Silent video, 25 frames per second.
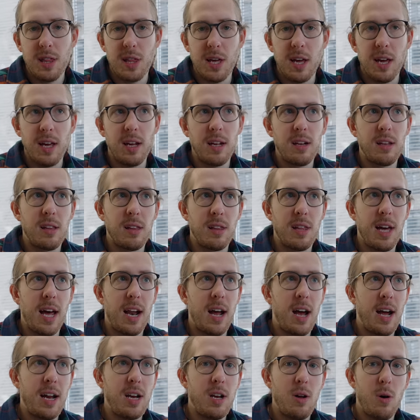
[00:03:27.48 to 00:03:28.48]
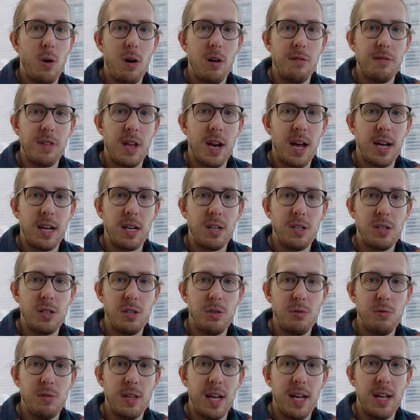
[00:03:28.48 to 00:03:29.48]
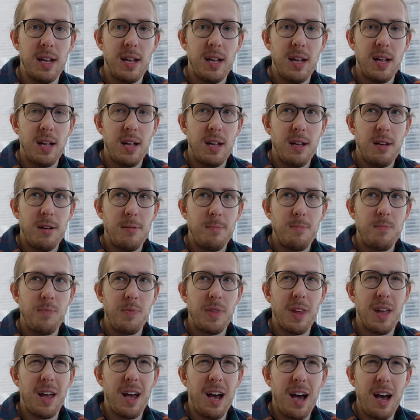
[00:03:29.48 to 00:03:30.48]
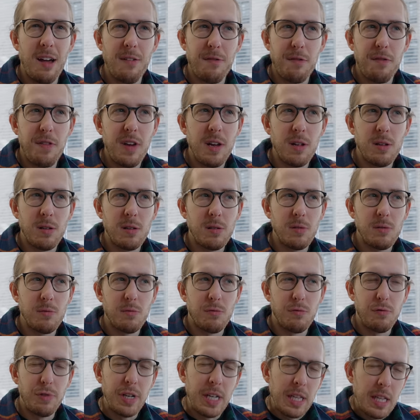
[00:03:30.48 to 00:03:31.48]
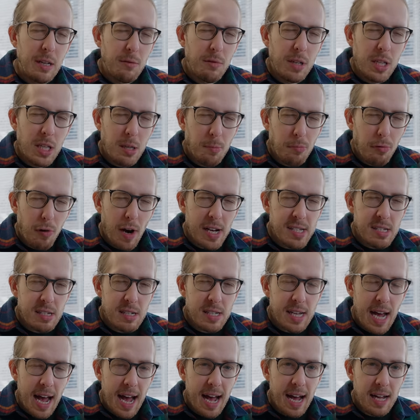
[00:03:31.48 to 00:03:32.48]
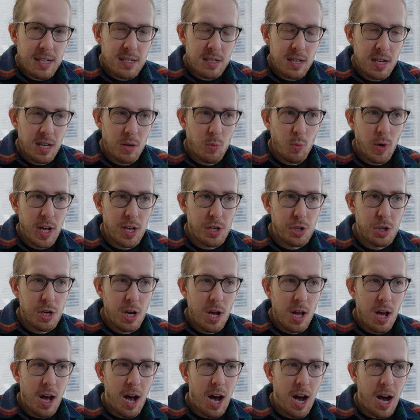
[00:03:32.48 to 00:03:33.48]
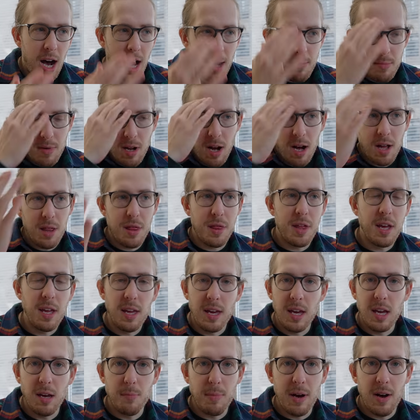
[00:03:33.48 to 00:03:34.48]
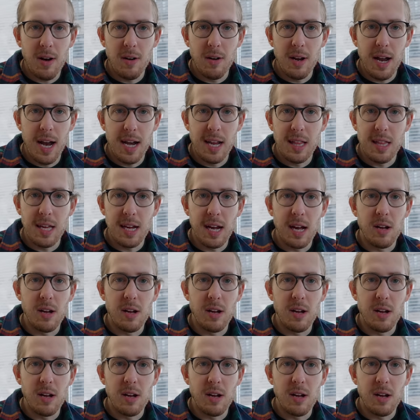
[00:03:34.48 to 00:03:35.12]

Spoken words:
thing that I know of that I can do that I feel really, really present at, in which I'm not thinking about anything